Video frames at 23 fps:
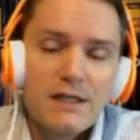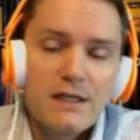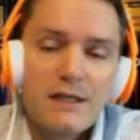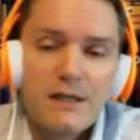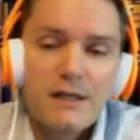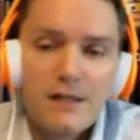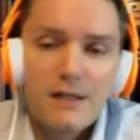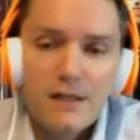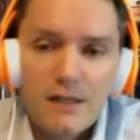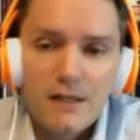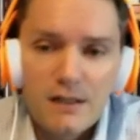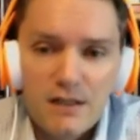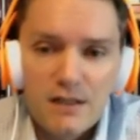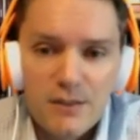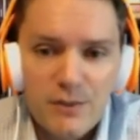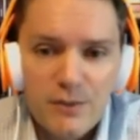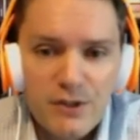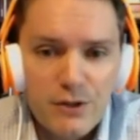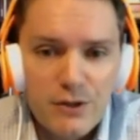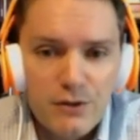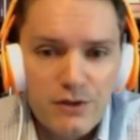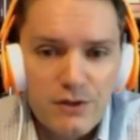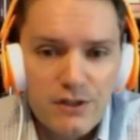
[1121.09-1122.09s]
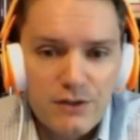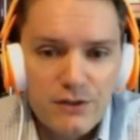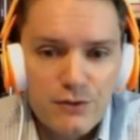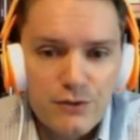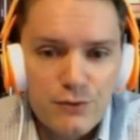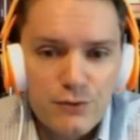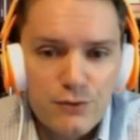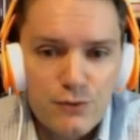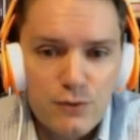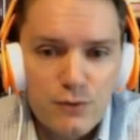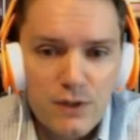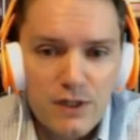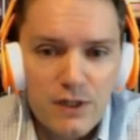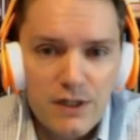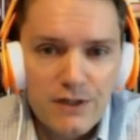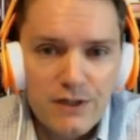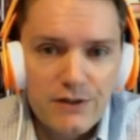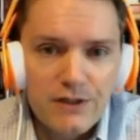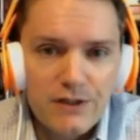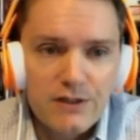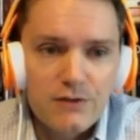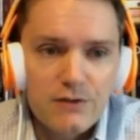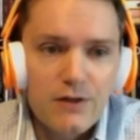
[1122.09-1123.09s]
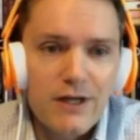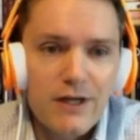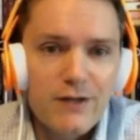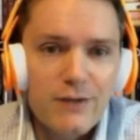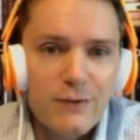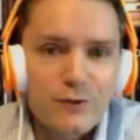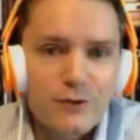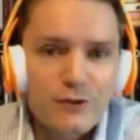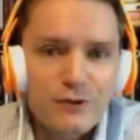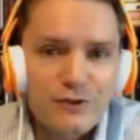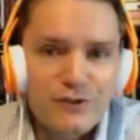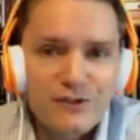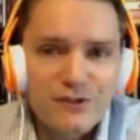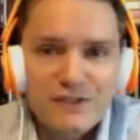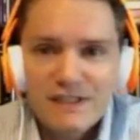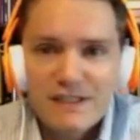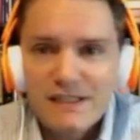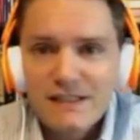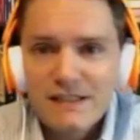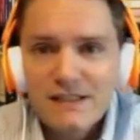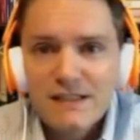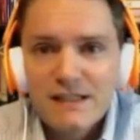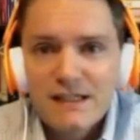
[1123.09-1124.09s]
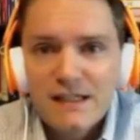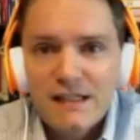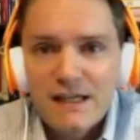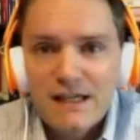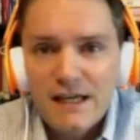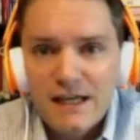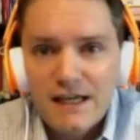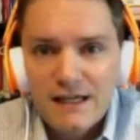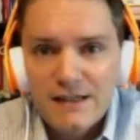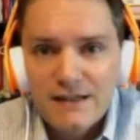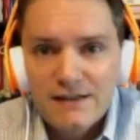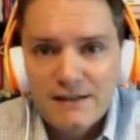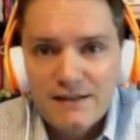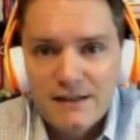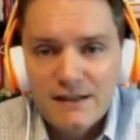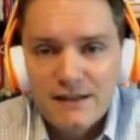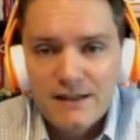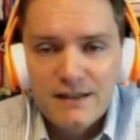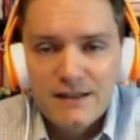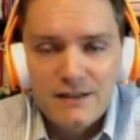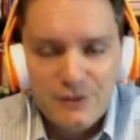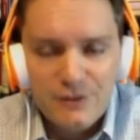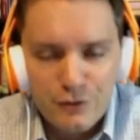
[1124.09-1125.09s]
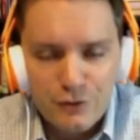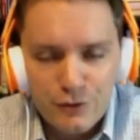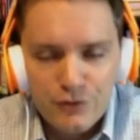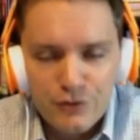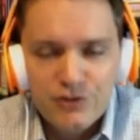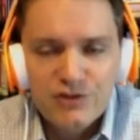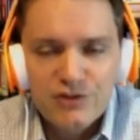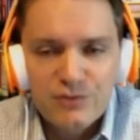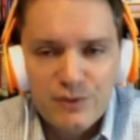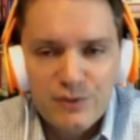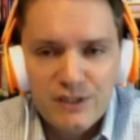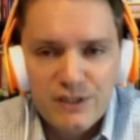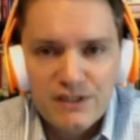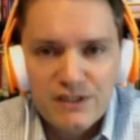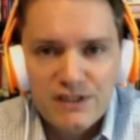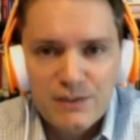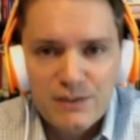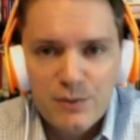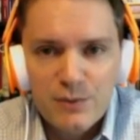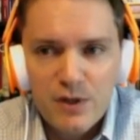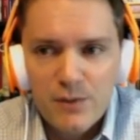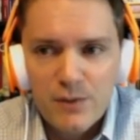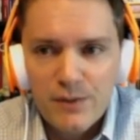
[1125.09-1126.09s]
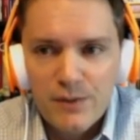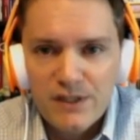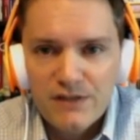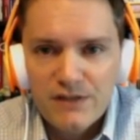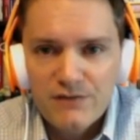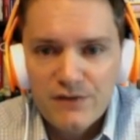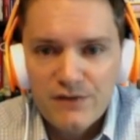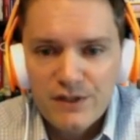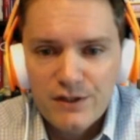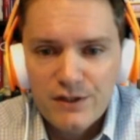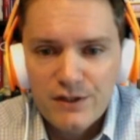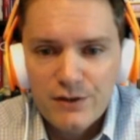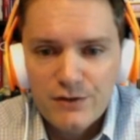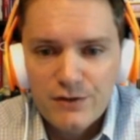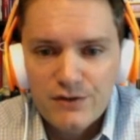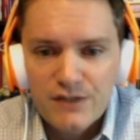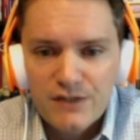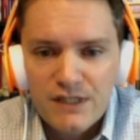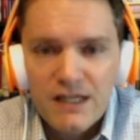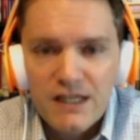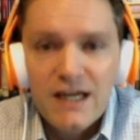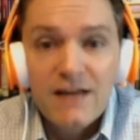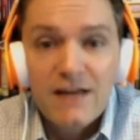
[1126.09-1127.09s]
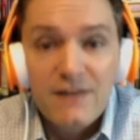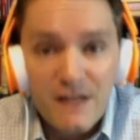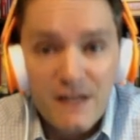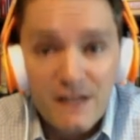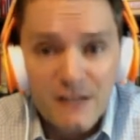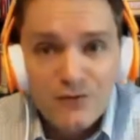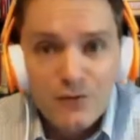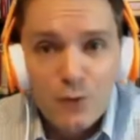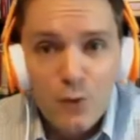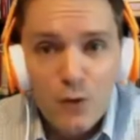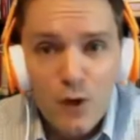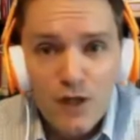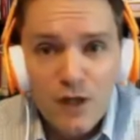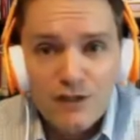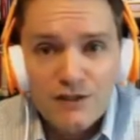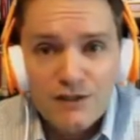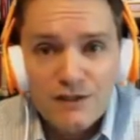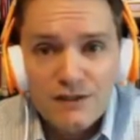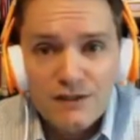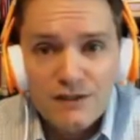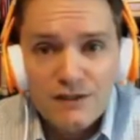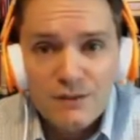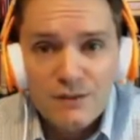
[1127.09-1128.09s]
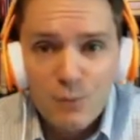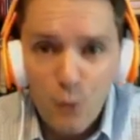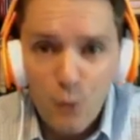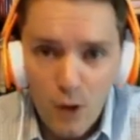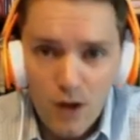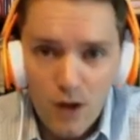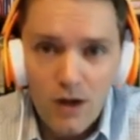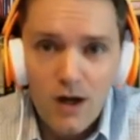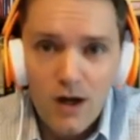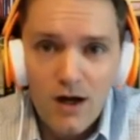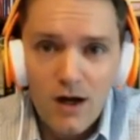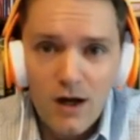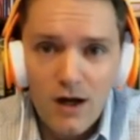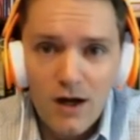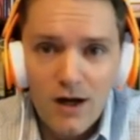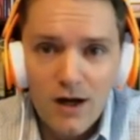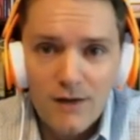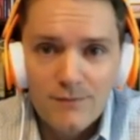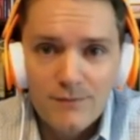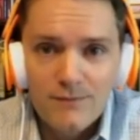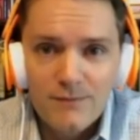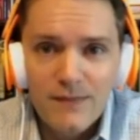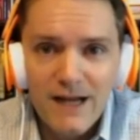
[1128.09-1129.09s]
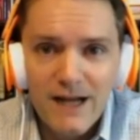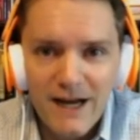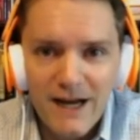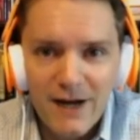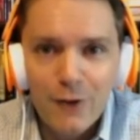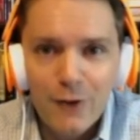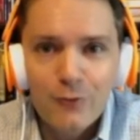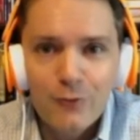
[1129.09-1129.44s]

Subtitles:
Let me know that you like what you're seeing, and it encourages me to keep on making videos. Hey, thanks for watching. Mwahaha out.